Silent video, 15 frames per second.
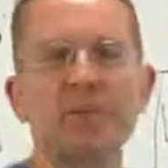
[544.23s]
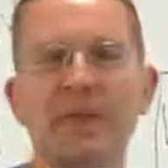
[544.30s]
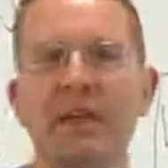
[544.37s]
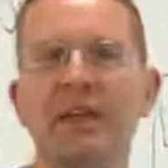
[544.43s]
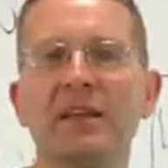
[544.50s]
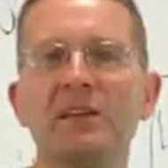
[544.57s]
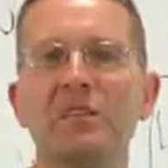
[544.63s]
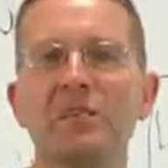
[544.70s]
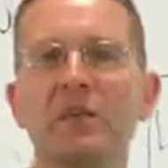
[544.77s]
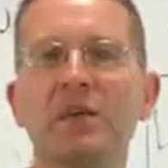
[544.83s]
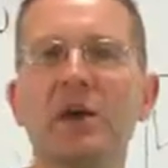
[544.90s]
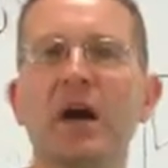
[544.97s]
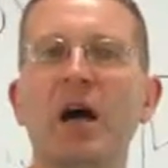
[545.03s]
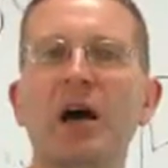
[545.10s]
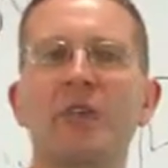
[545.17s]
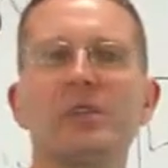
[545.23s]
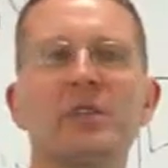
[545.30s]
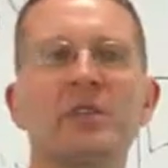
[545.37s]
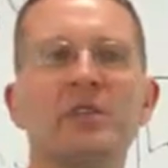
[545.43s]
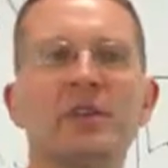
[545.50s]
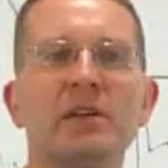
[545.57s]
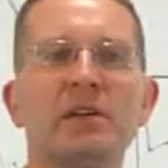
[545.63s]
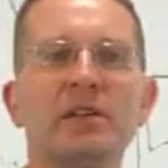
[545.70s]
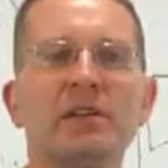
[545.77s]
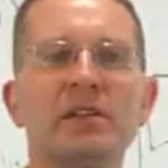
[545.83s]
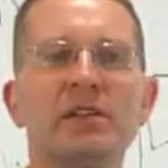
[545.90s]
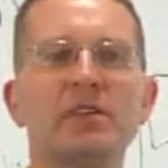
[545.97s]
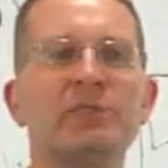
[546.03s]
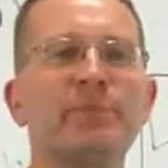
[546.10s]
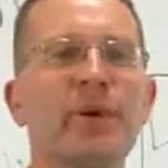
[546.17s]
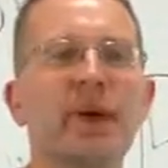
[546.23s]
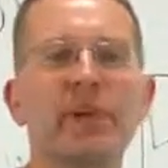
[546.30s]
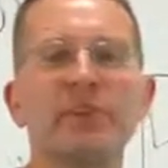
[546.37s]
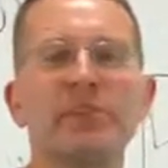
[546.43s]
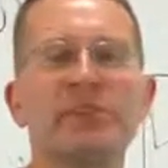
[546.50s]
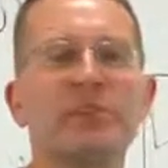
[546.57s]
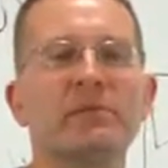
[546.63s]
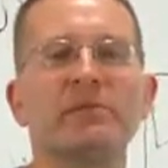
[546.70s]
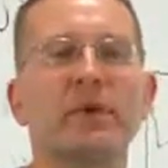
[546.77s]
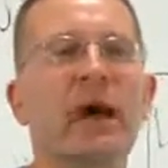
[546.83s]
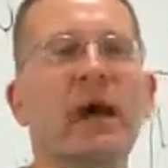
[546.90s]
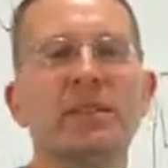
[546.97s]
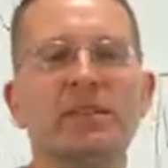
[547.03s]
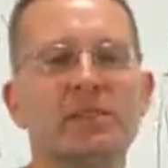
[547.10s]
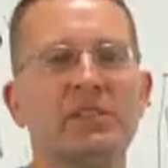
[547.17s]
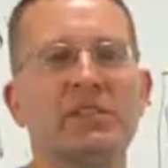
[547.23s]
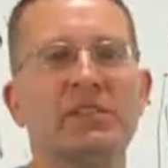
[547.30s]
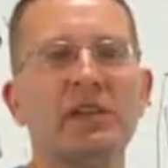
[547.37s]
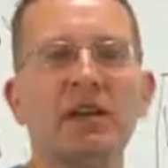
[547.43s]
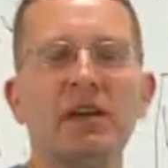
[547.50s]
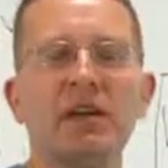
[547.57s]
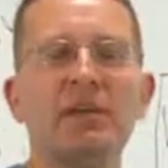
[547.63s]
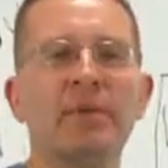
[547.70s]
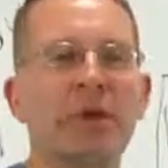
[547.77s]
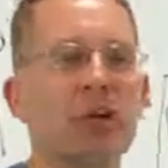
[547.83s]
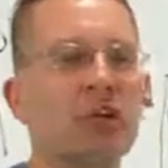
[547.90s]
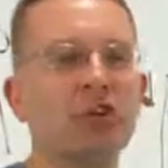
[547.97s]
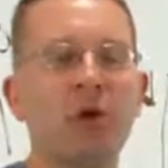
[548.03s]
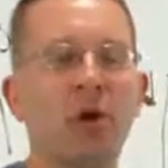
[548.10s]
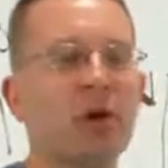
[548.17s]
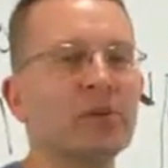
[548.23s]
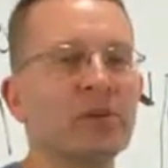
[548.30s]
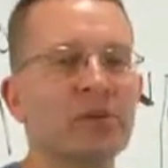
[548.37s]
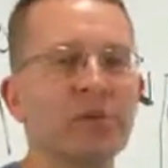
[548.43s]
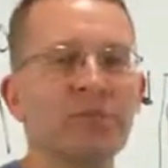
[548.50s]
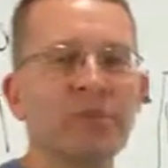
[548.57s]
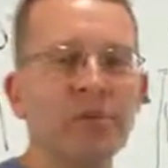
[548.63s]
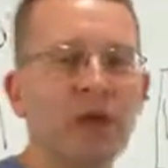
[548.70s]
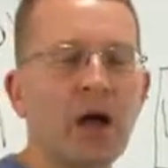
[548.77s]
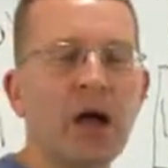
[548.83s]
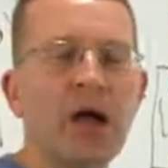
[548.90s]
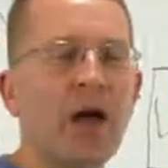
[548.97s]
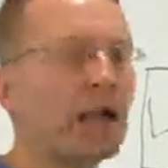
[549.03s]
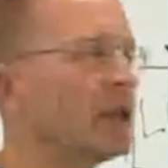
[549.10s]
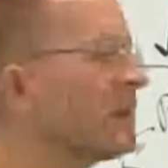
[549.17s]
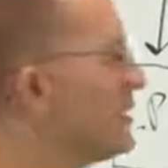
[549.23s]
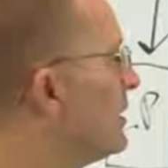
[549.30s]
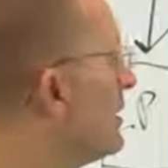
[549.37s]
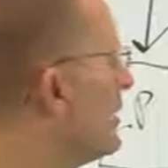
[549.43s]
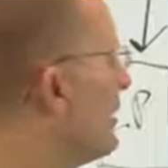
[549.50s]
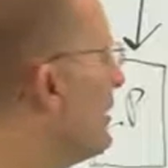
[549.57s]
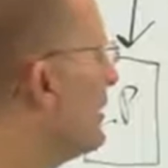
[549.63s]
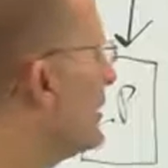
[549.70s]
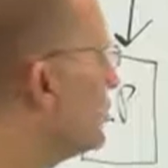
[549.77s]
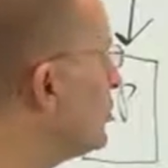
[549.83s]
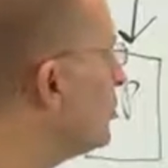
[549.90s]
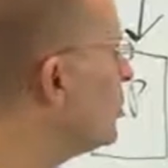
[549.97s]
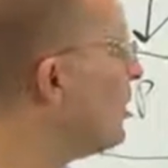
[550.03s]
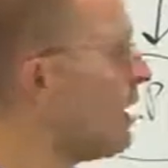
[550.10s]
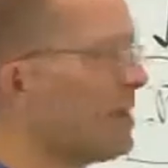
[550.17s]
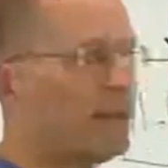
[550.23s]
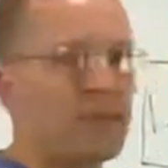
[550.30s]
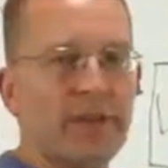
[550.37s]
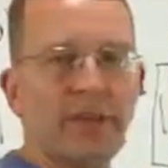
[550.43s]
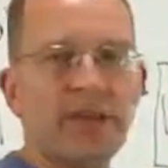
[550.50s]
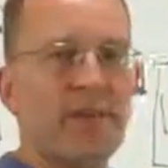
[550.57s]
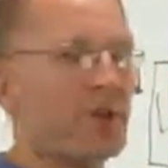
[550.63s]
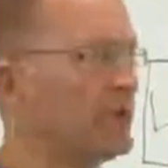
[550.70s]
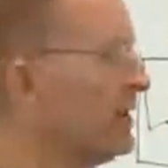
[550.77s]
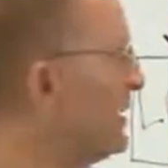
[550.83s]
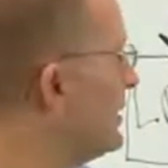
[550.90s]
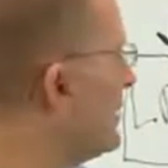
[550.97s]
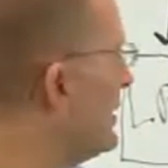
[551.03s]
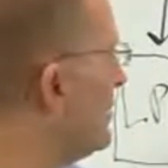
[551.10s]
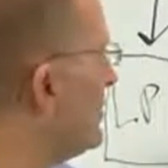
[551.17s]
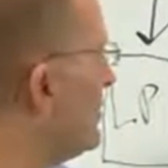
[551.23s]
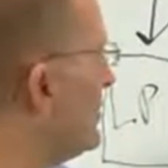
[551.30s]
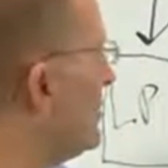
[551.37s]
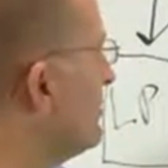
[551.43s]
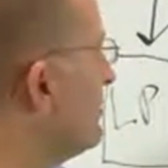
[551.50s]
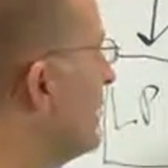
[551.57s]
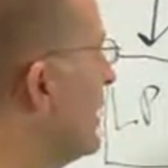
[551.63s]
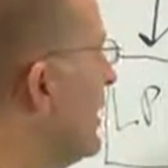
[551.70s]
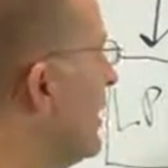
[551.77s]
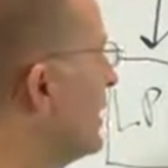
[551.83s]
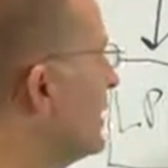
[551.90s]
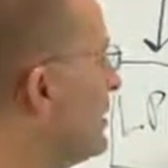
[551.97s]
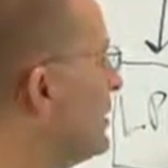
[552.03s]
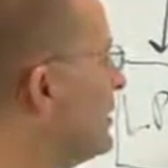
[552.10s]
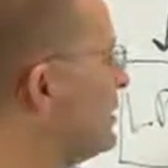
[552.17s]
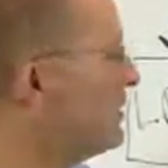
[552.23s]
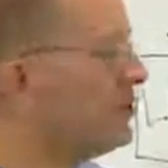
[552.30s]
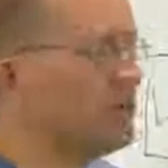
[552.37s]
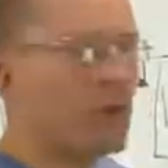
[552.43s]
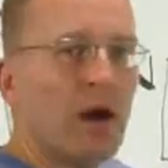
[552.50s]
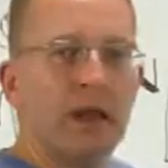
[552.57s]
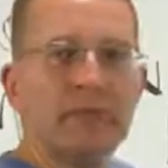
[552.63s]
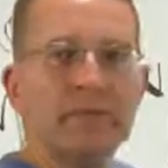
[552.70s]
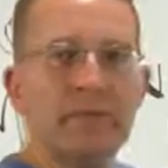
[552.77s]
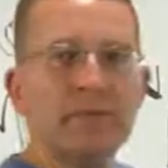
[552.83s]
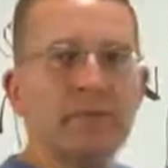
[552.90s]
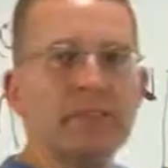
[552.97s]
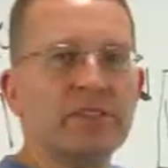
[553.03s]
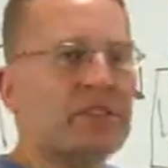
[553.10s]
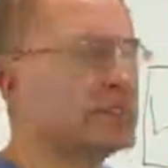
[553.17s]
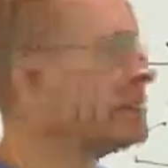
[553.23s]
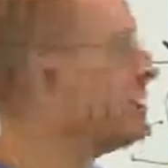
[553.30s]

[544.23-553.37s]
those pings will cause the spiders and bots to come and crawl your blog, and you want them, when they come to your blog, you want them